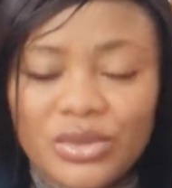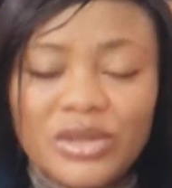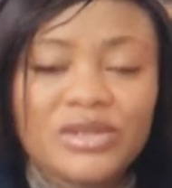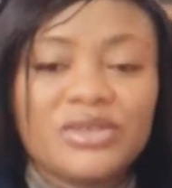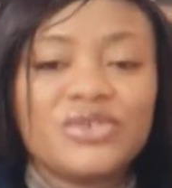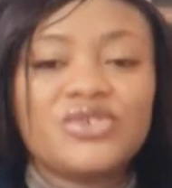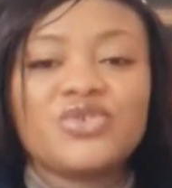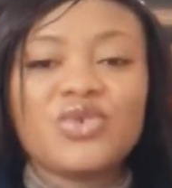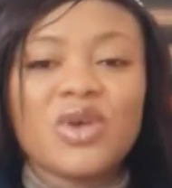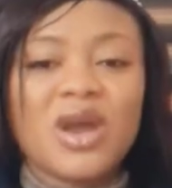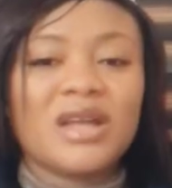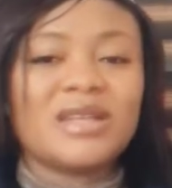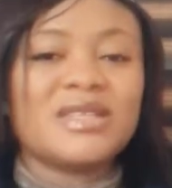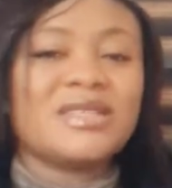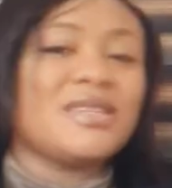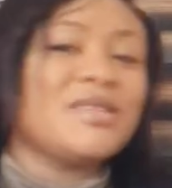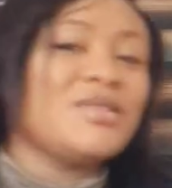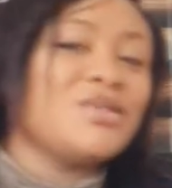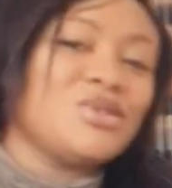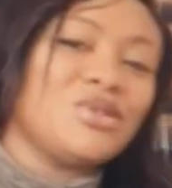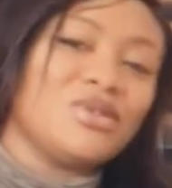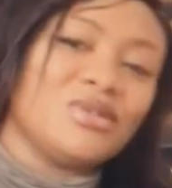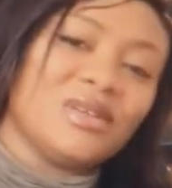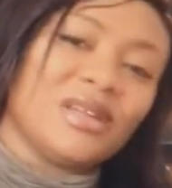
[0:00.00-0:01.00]
could attract
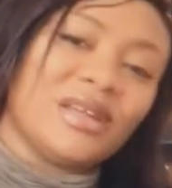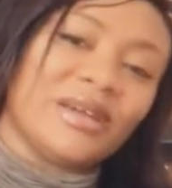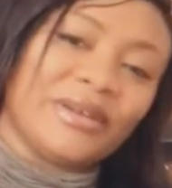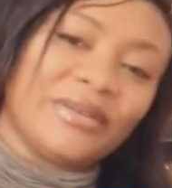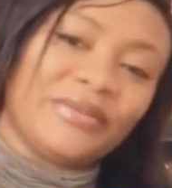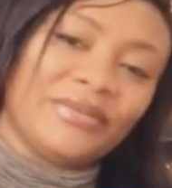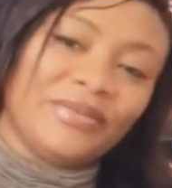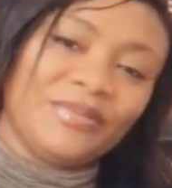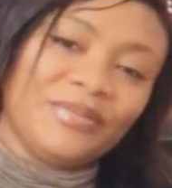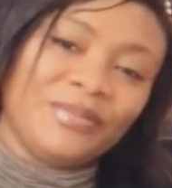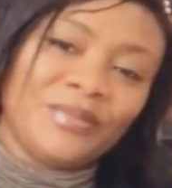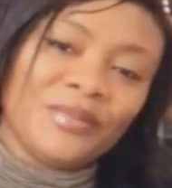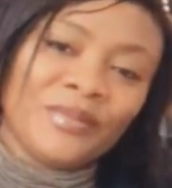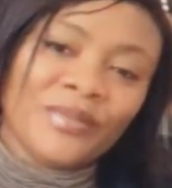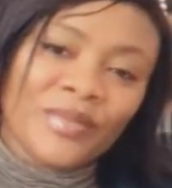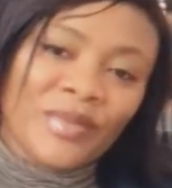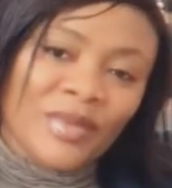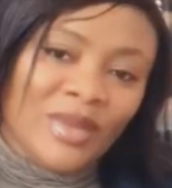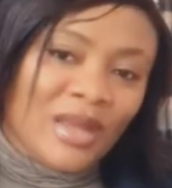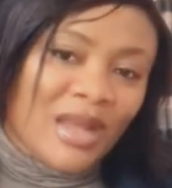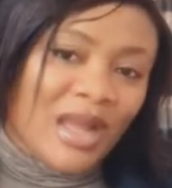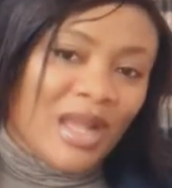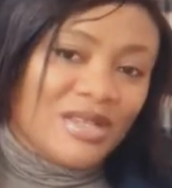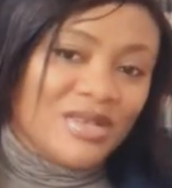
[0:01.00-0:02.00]
into your life,
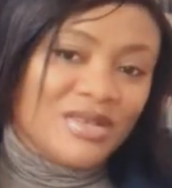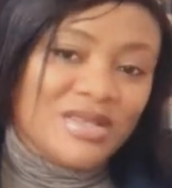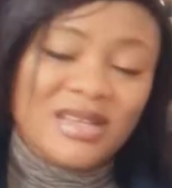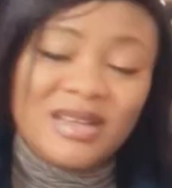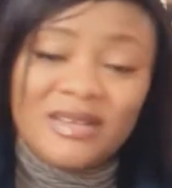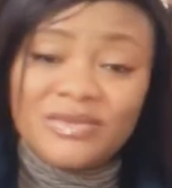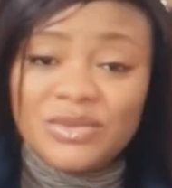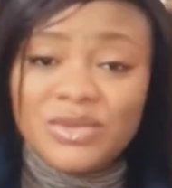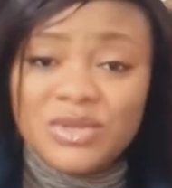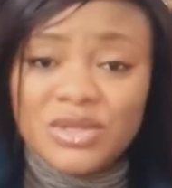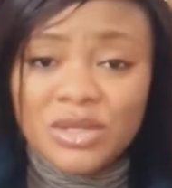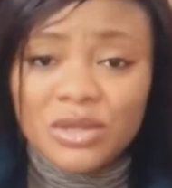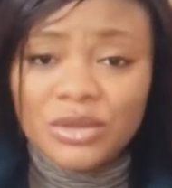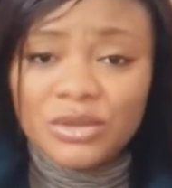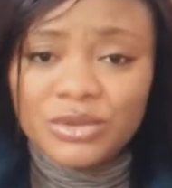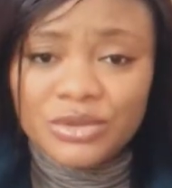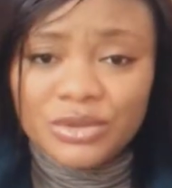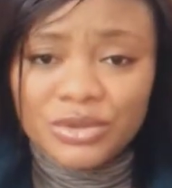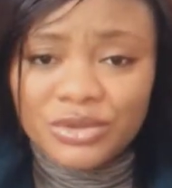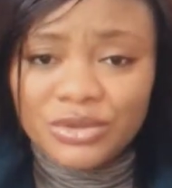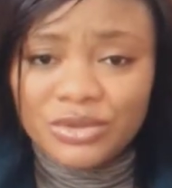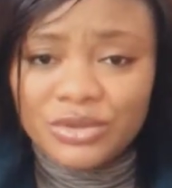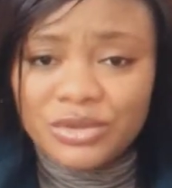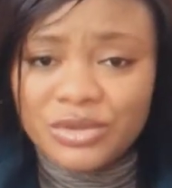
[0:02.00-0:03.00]
I just have to tell
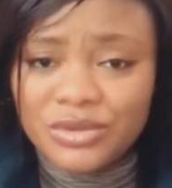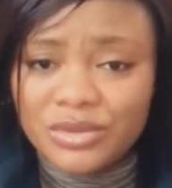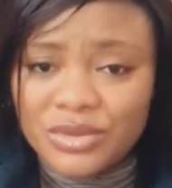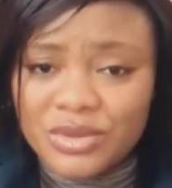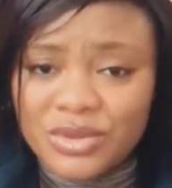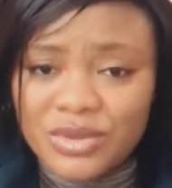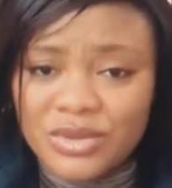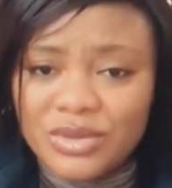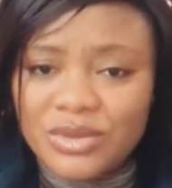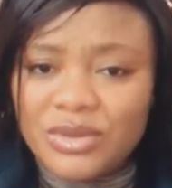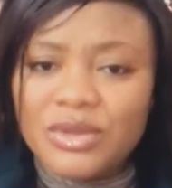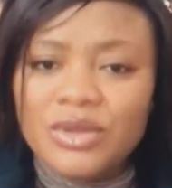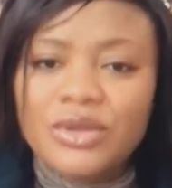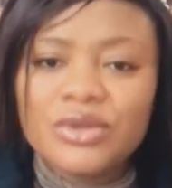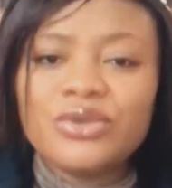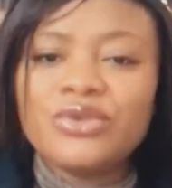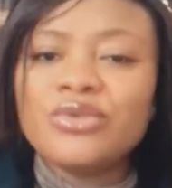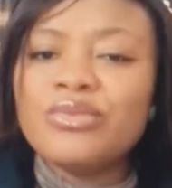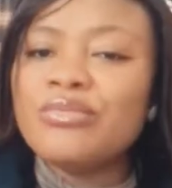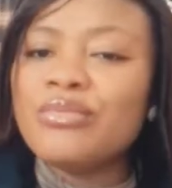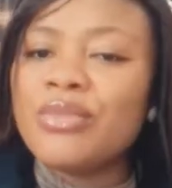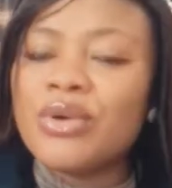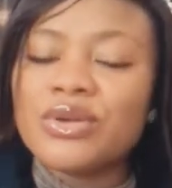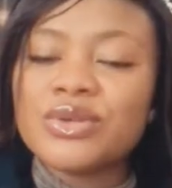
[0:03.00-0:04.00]
you the truth.
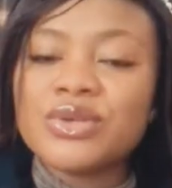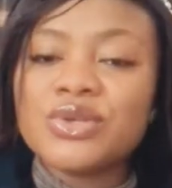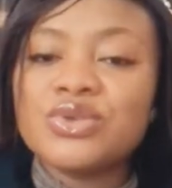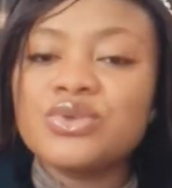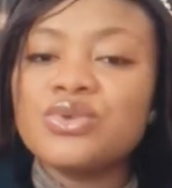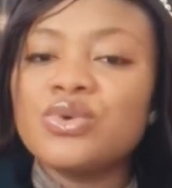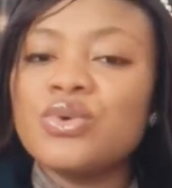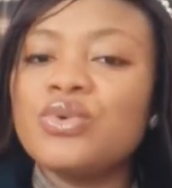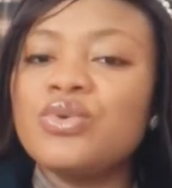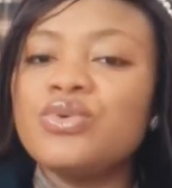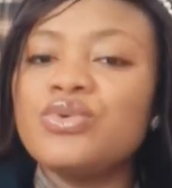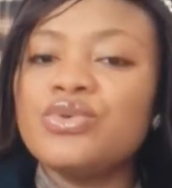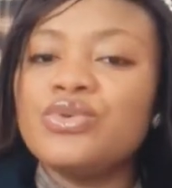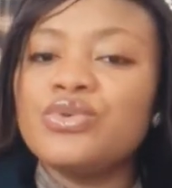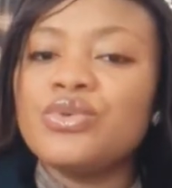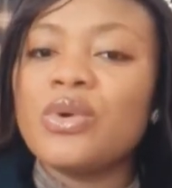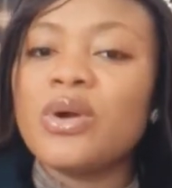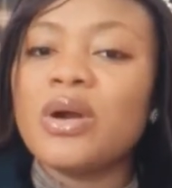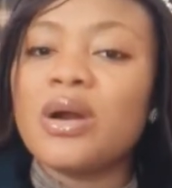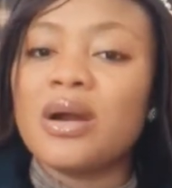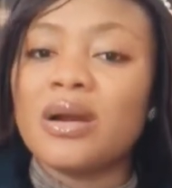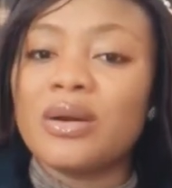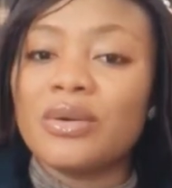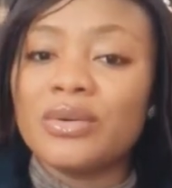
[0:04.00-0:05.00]
You must know who
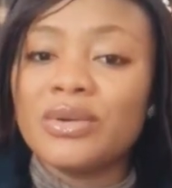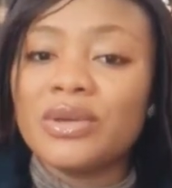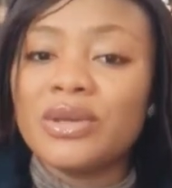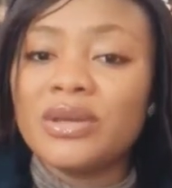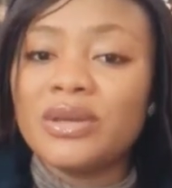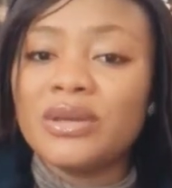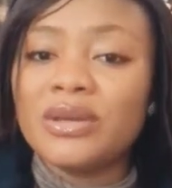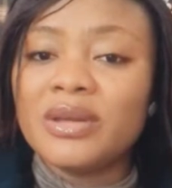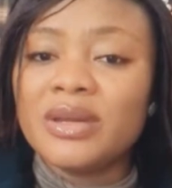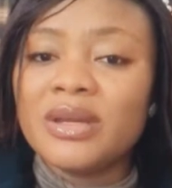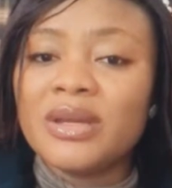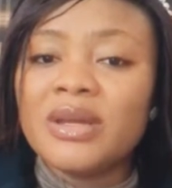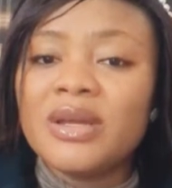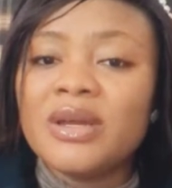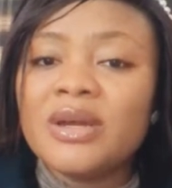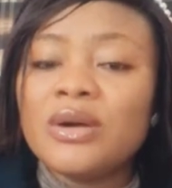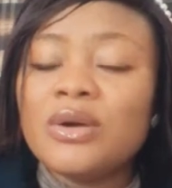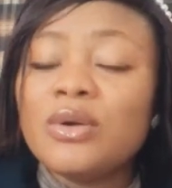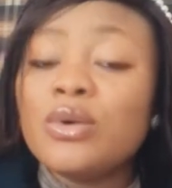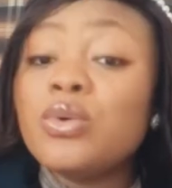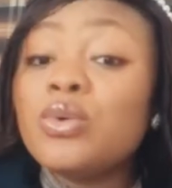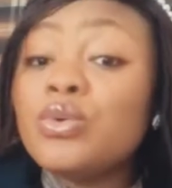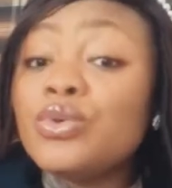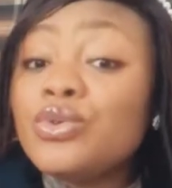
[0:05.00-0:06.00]
you are, okay?
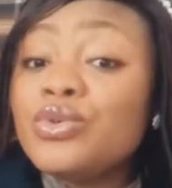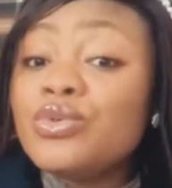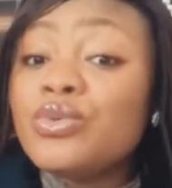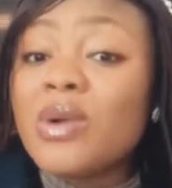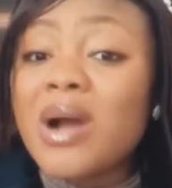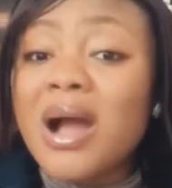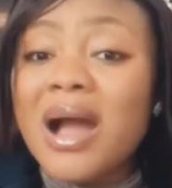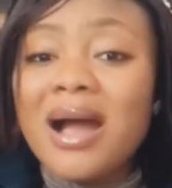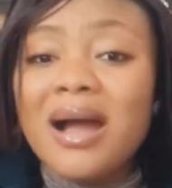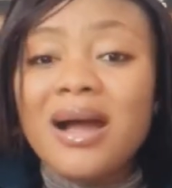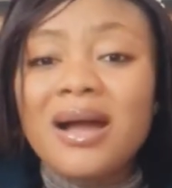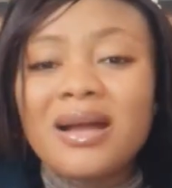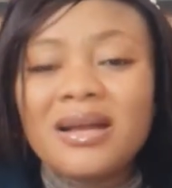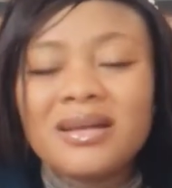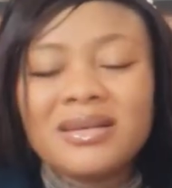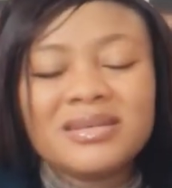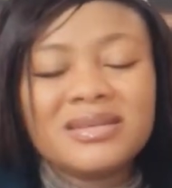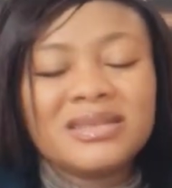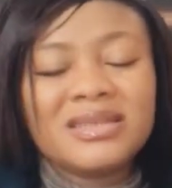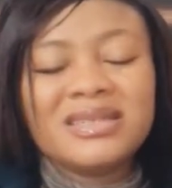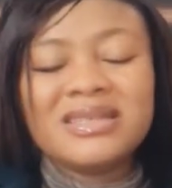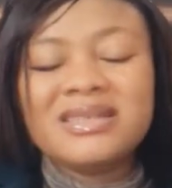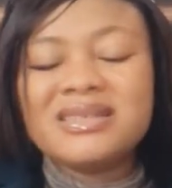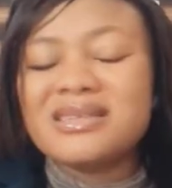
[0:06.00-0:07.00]
Who you are
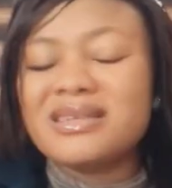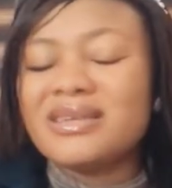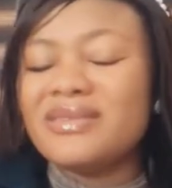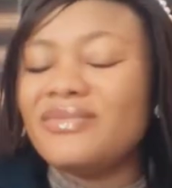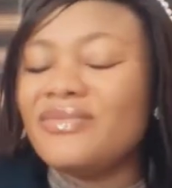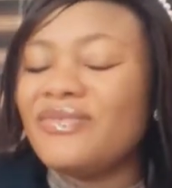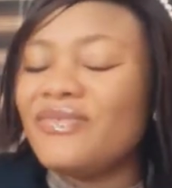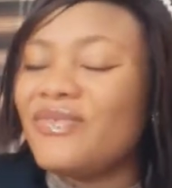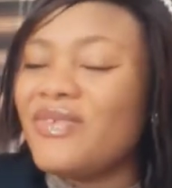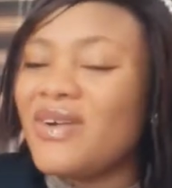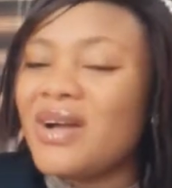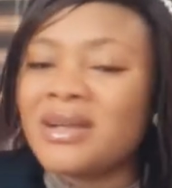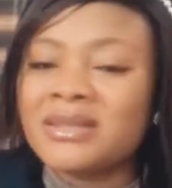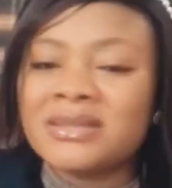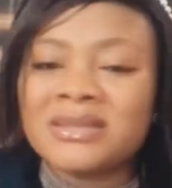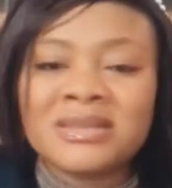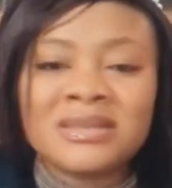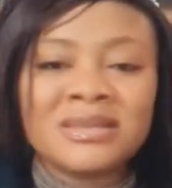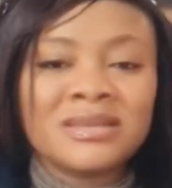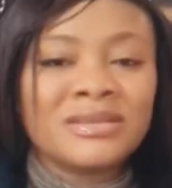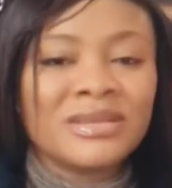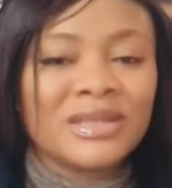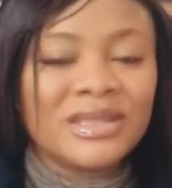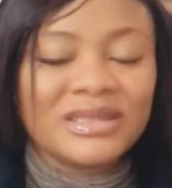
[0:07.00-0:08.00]
is in fact
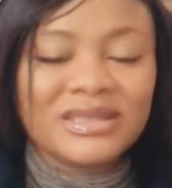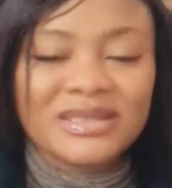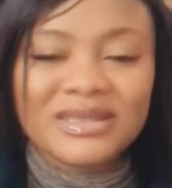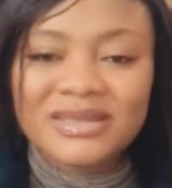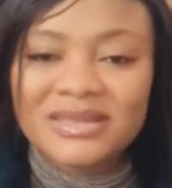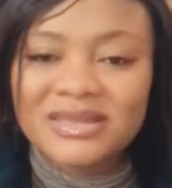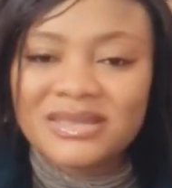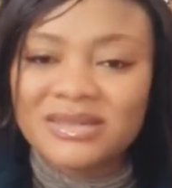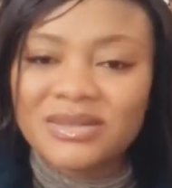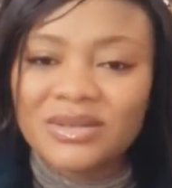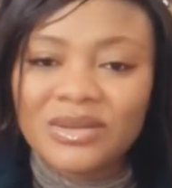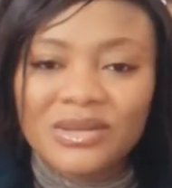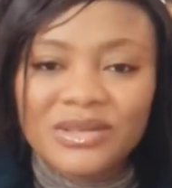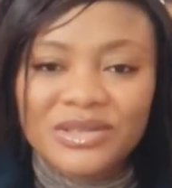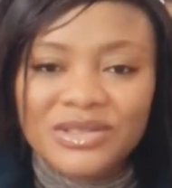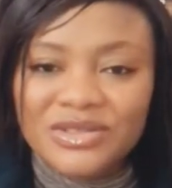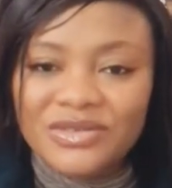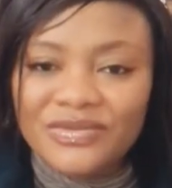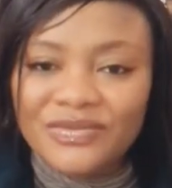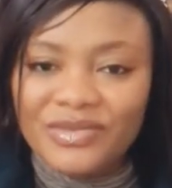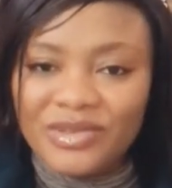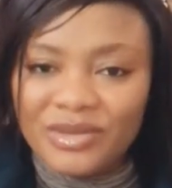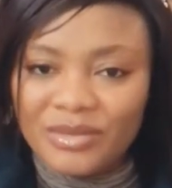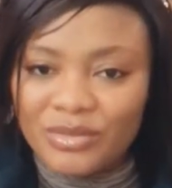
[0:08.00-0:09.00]
the greatest knowledge
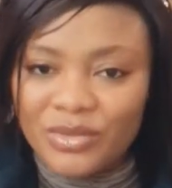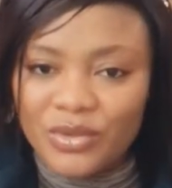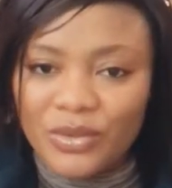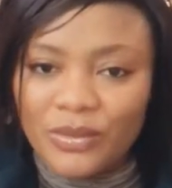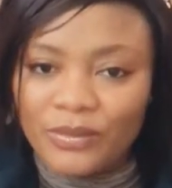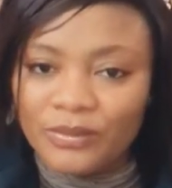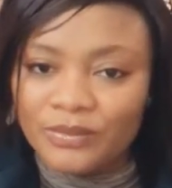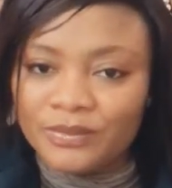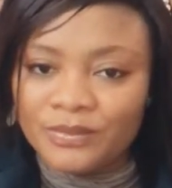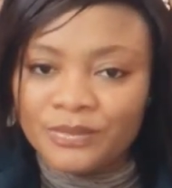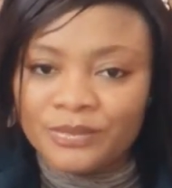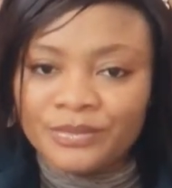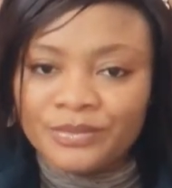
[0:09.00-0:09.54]
of them all.